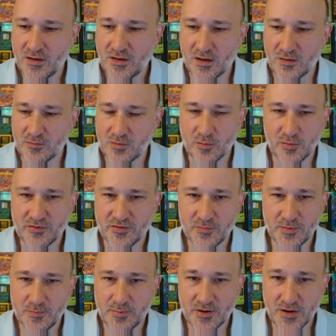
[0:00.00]
where we should
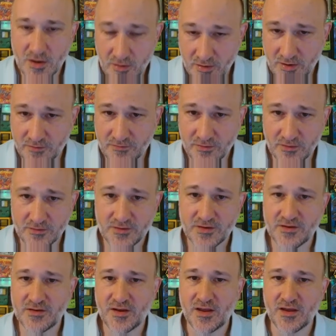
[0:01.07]
be putting our
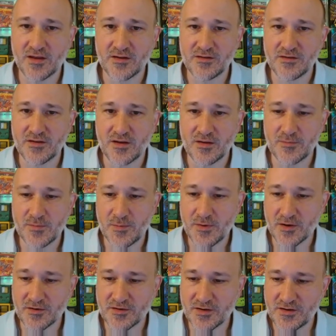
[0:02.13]
efforts, and maybe
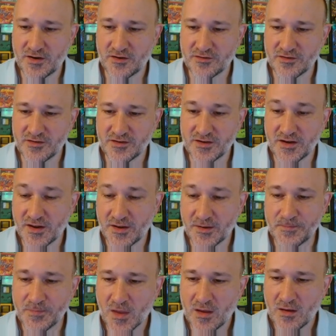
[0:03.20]
our citations today.
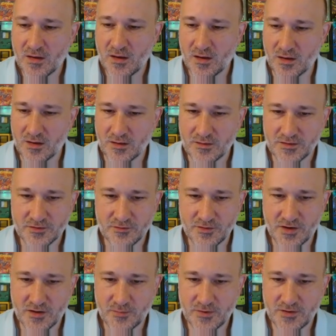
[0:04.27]
Let's scroll
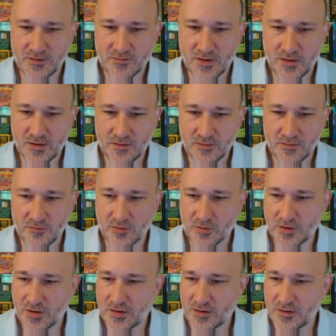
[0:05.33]
down a bit. Hey, we've
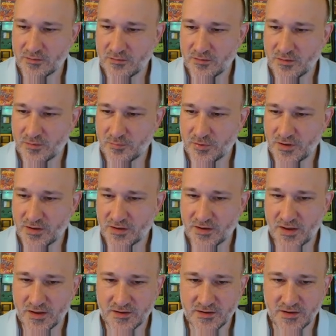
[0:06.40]
already got a pretty good
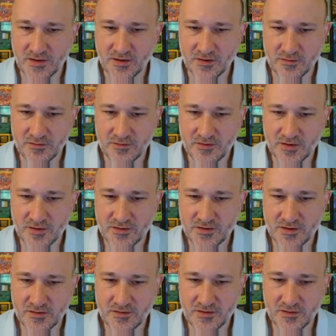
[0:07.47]
candidate here. Check this
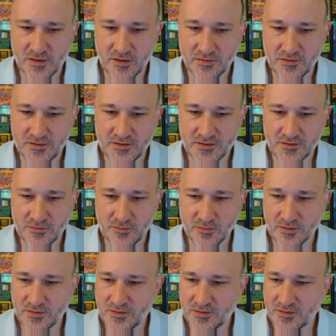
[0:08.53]
out. So Healthy
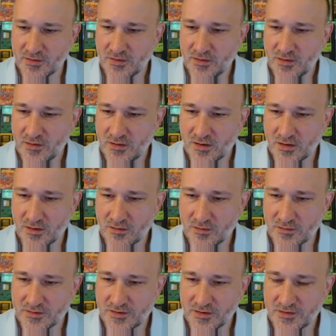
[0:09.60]
Discourse
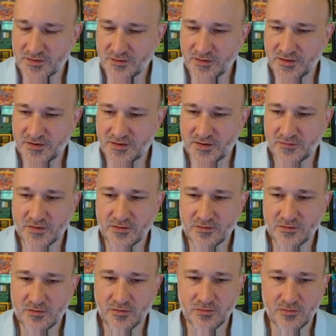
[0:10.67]
looks like it's only 7
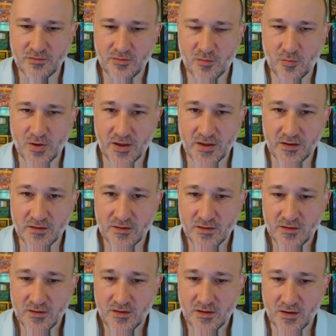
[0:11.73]
crew away.
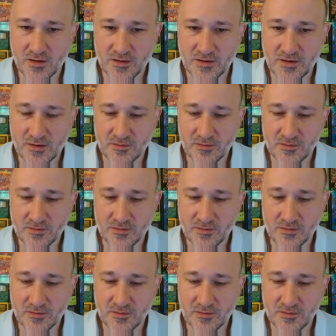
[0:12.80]
And now I'm